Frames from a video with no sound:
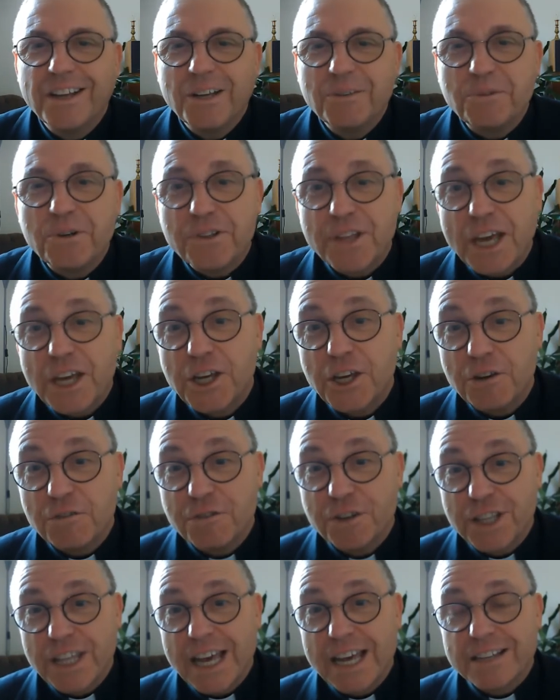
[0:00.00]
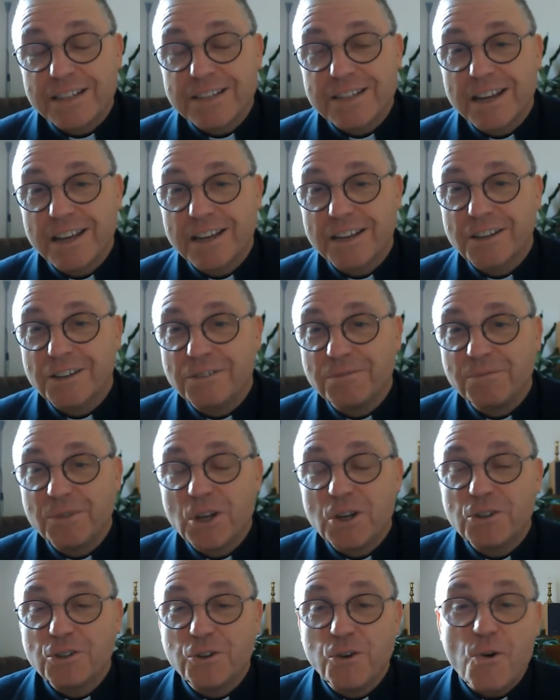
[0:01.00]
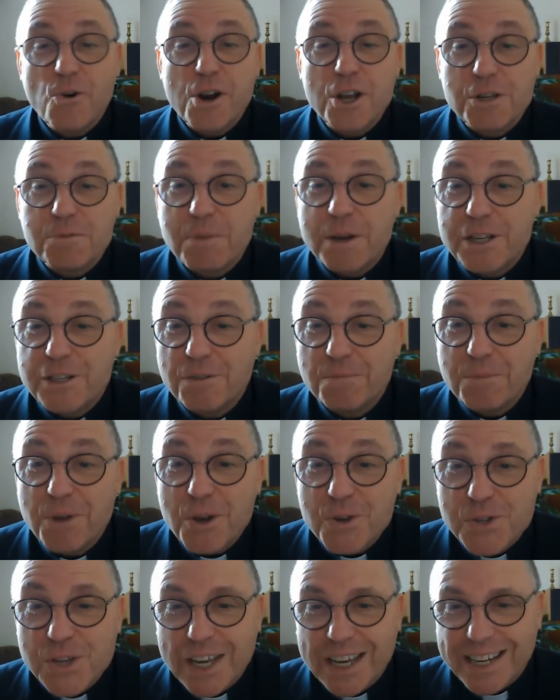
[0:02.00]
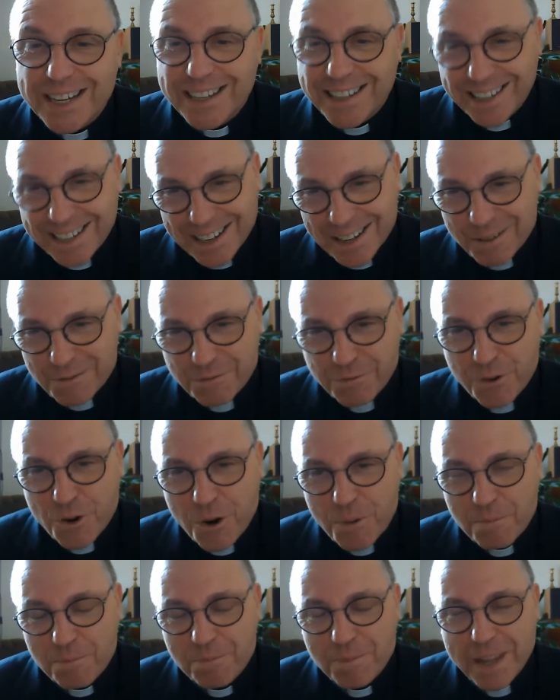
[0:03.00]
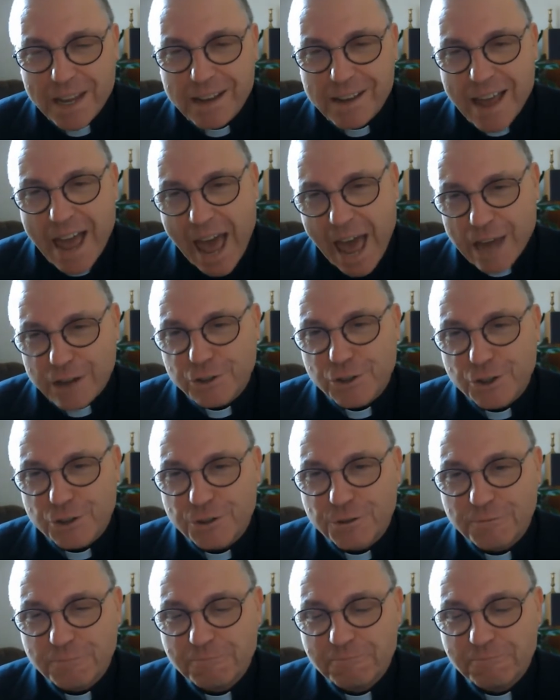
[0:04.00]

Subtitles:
Well, thank you for that glorious piece of music from Handel.